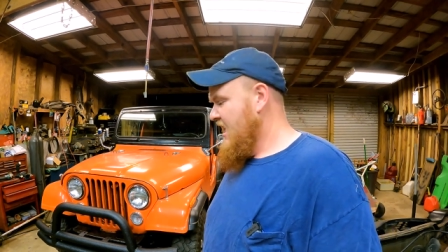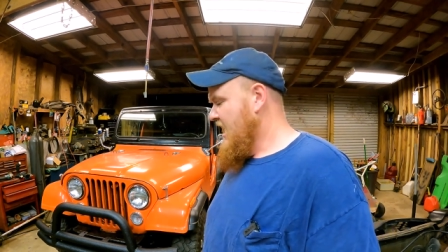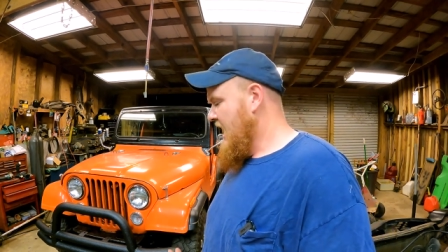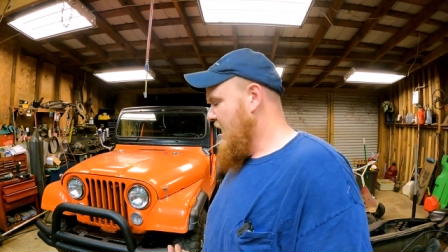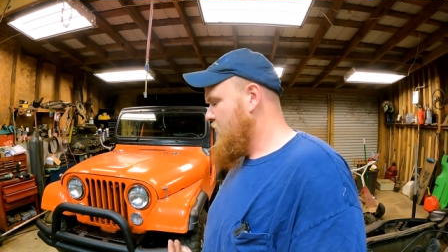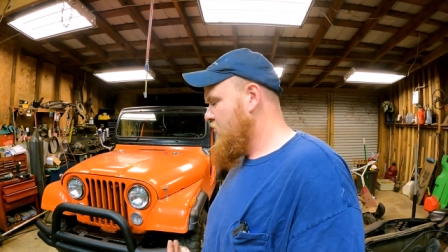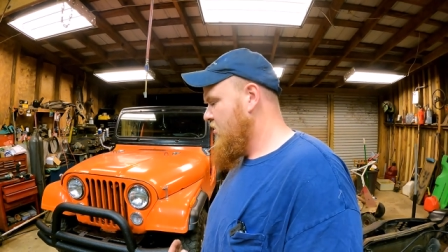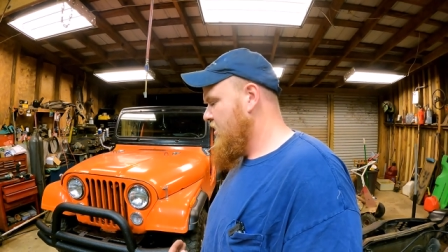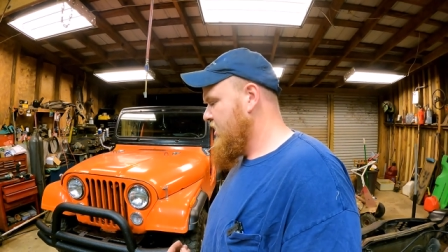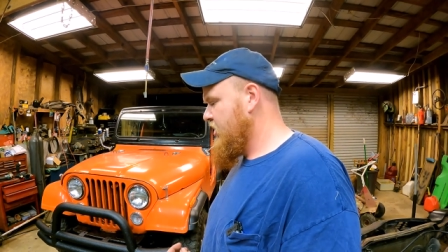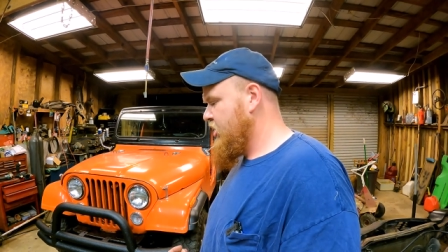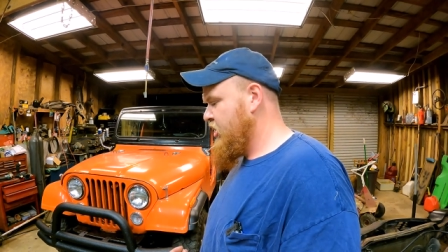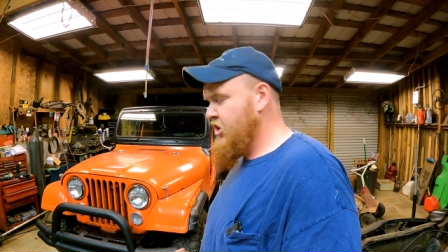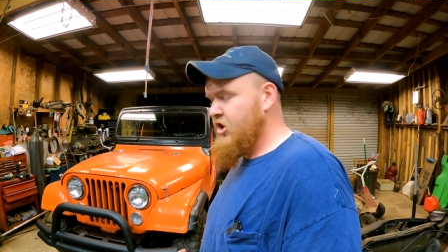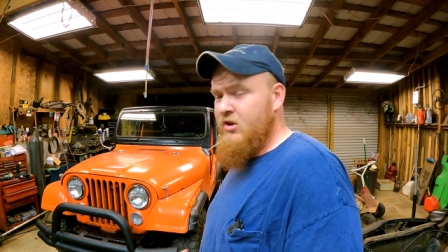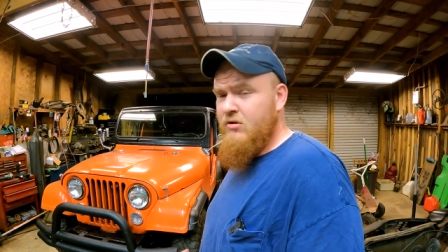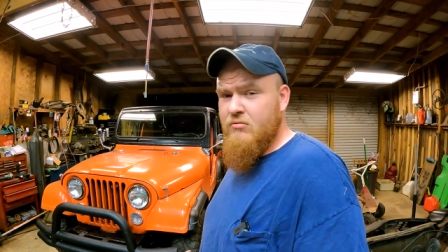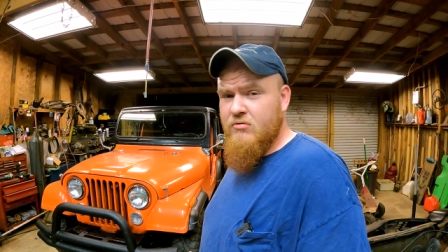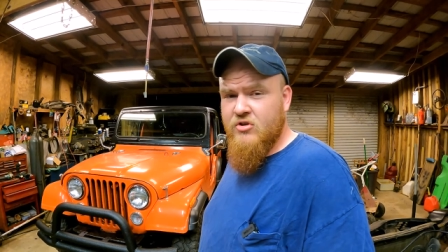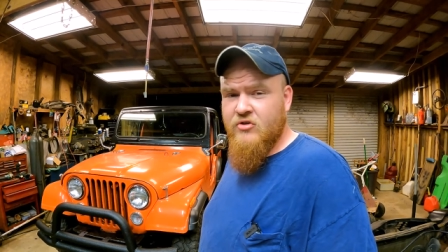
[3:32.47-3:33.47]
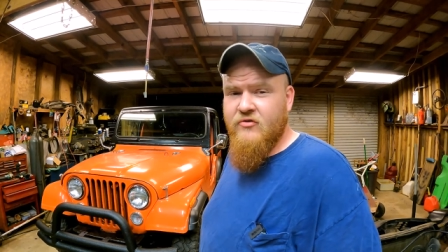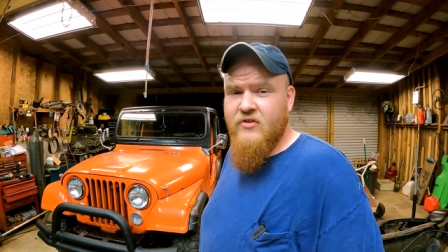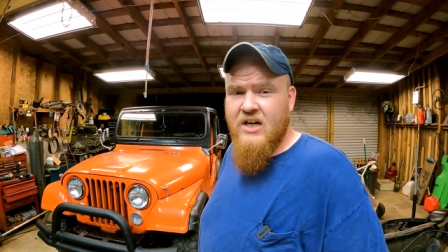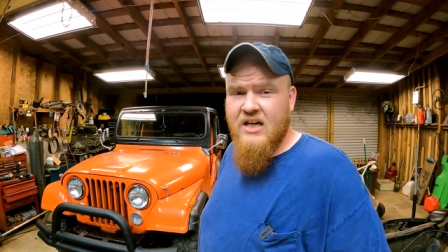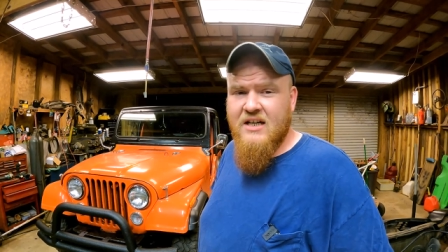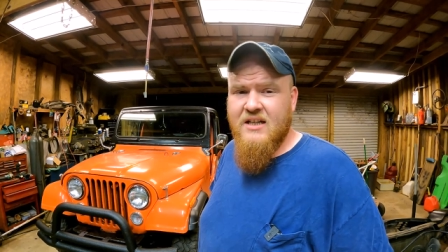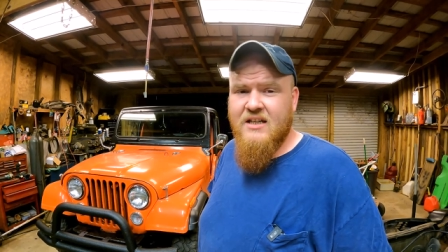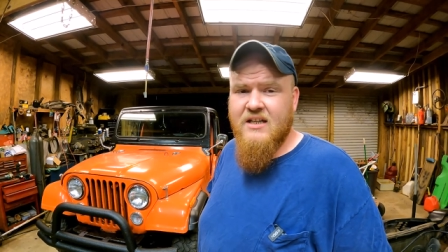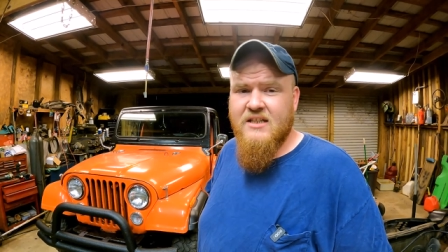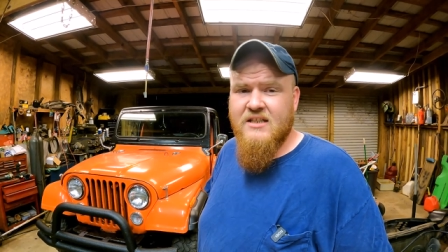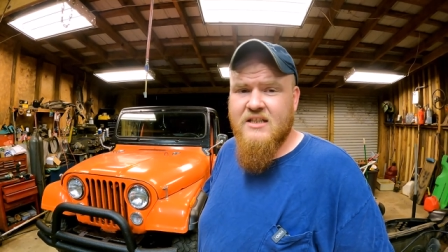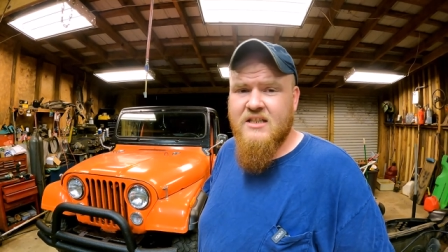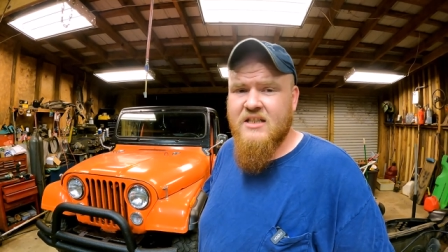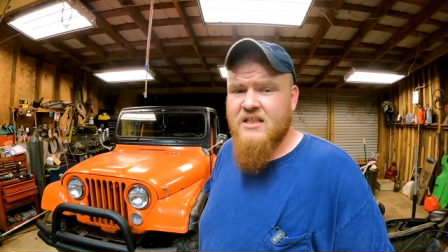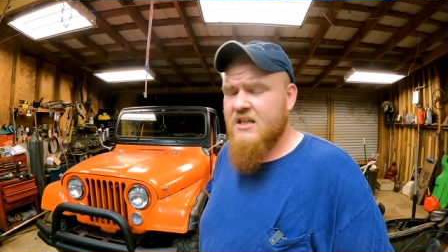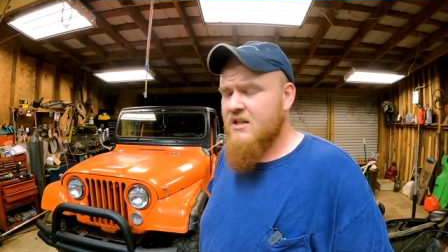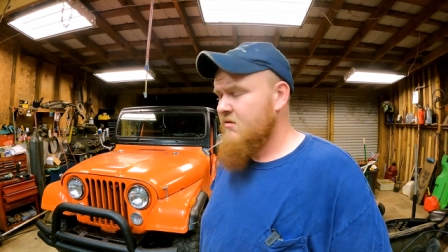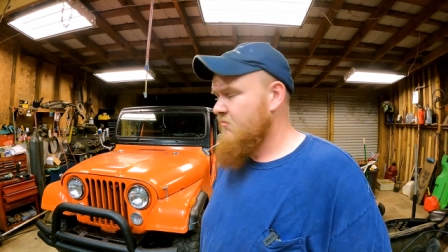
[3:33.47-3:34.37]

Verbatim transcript: I want to choose violence